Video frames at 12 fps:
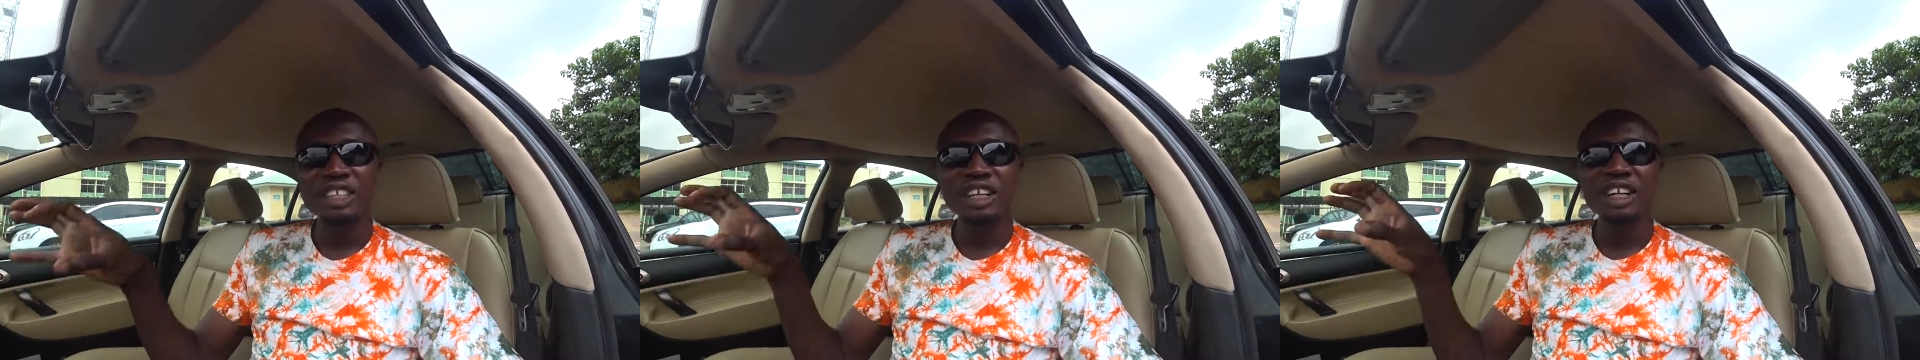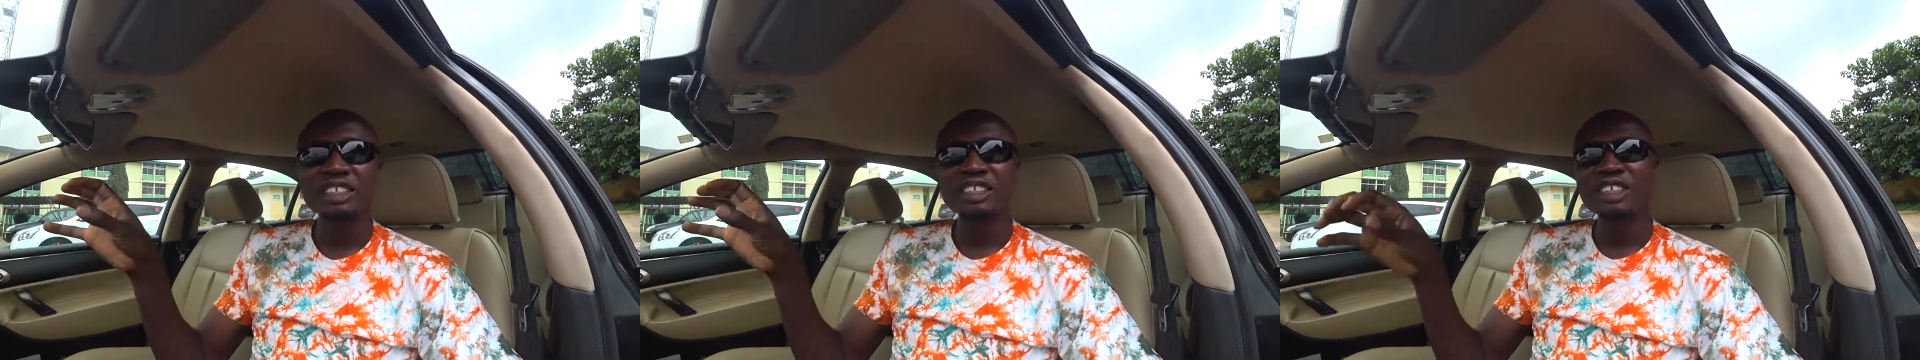
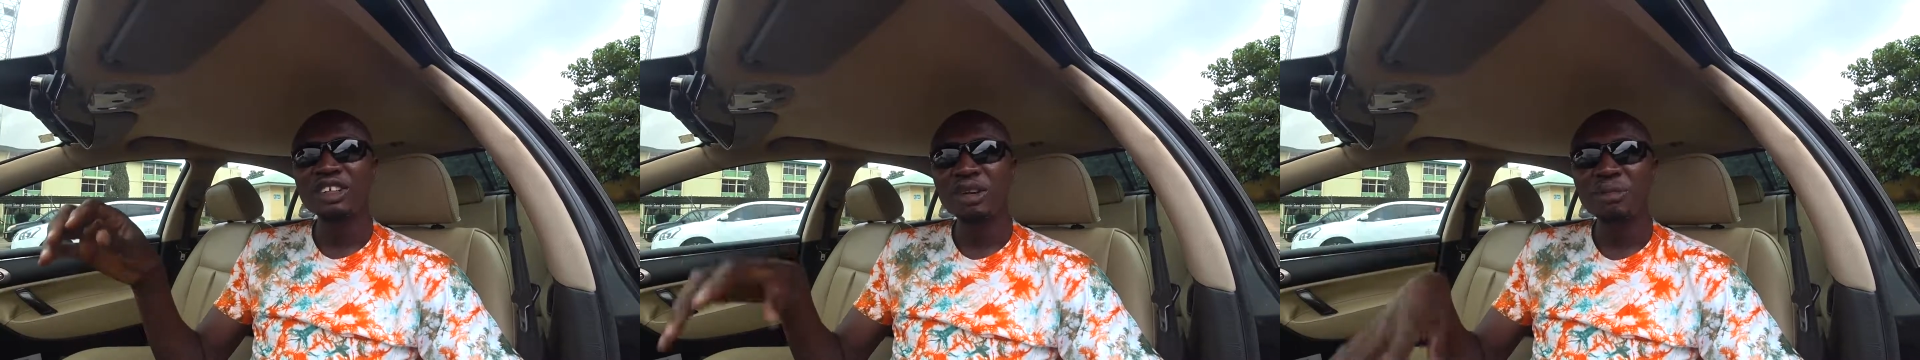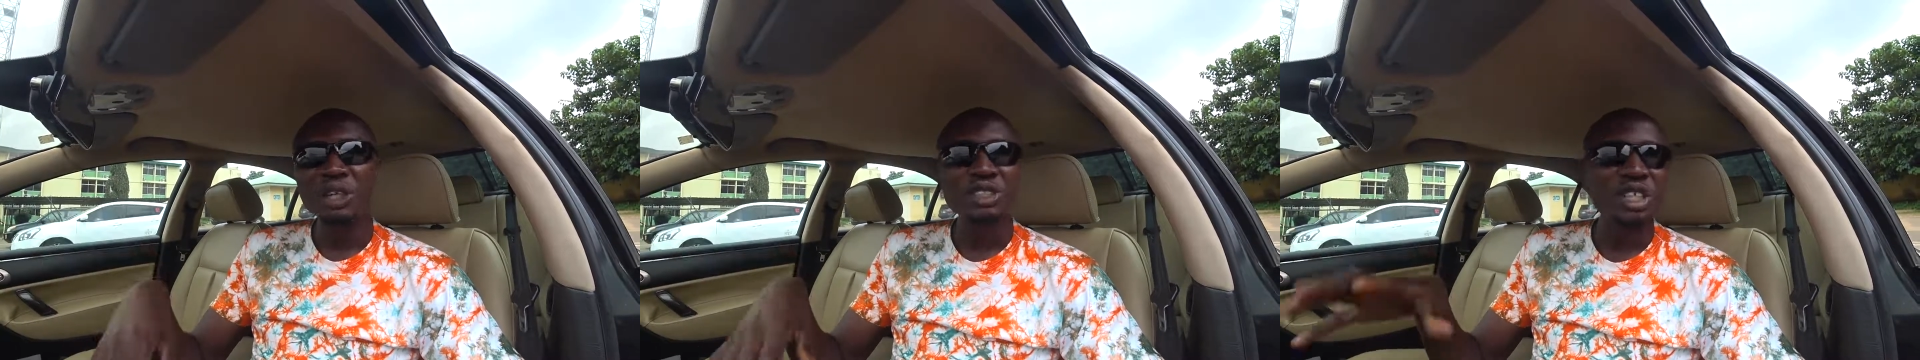on the
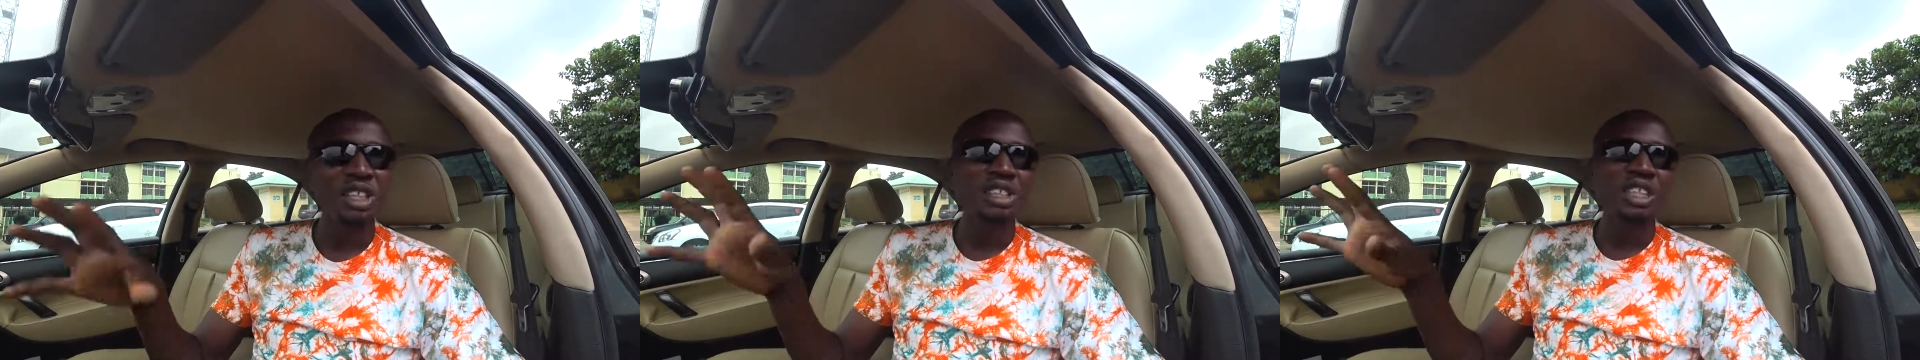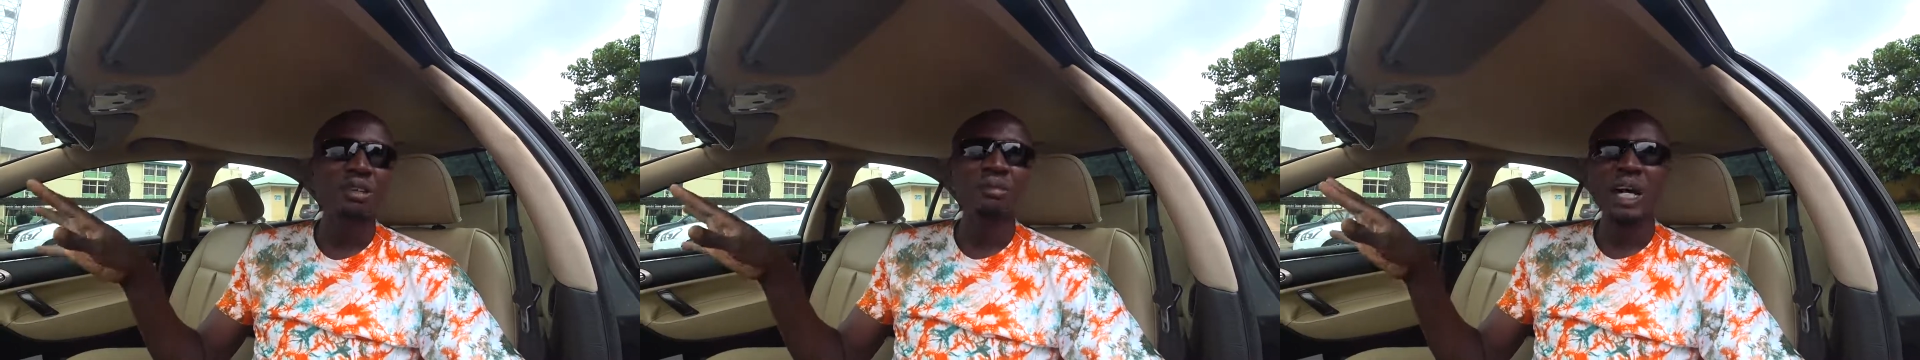combustion
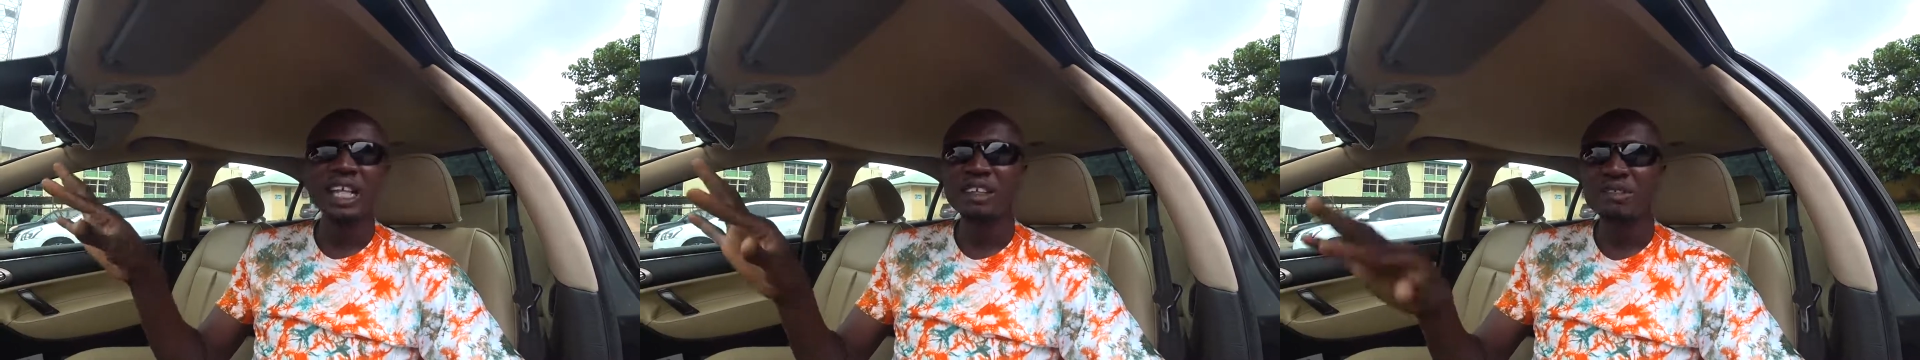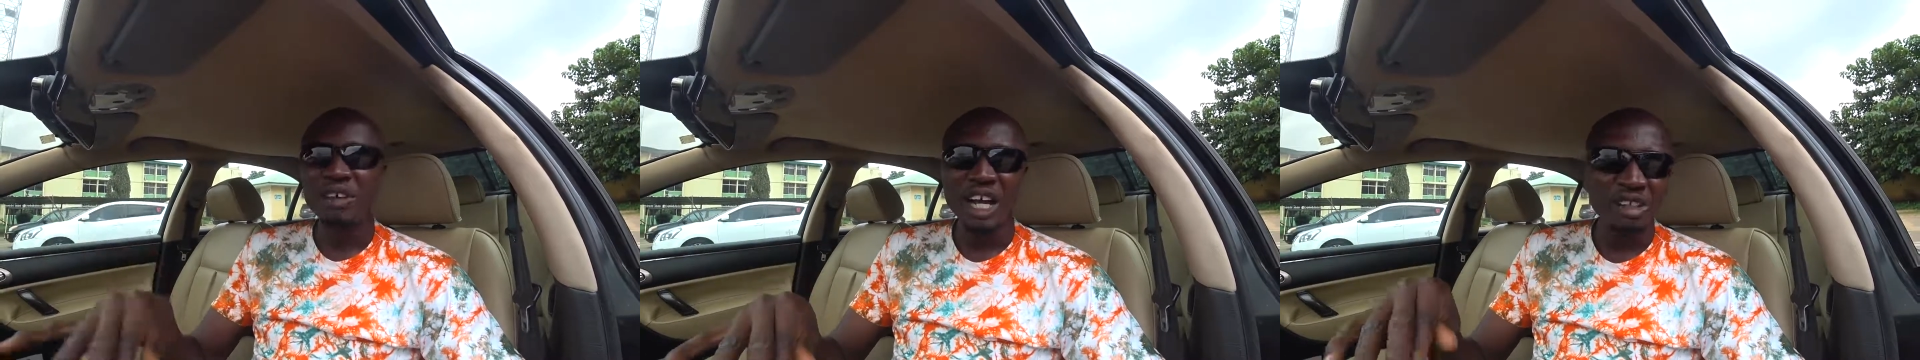chamber, the
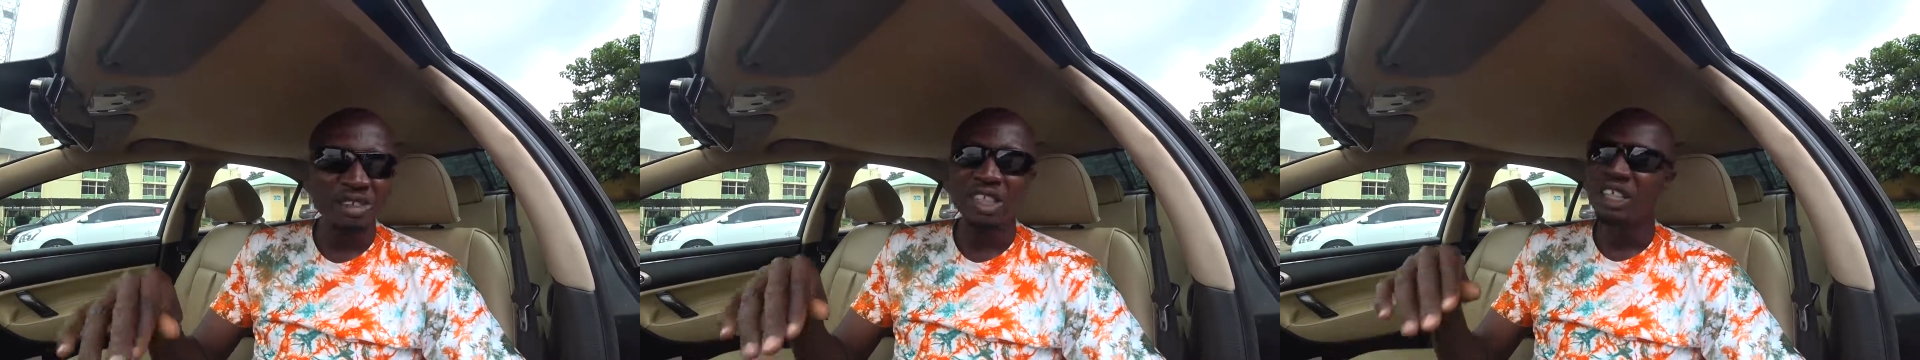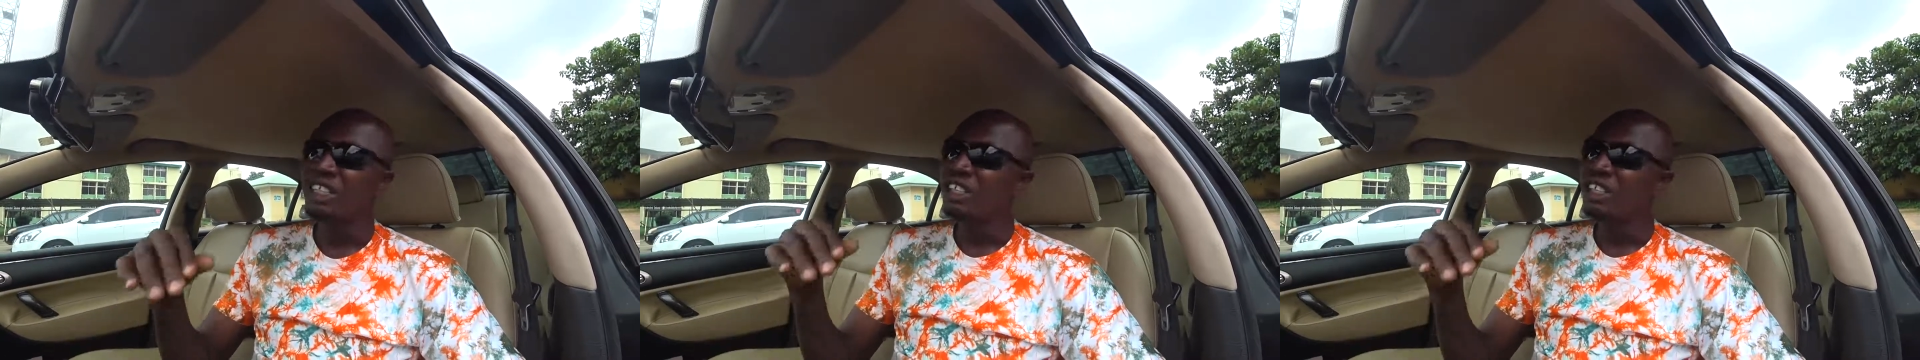valves.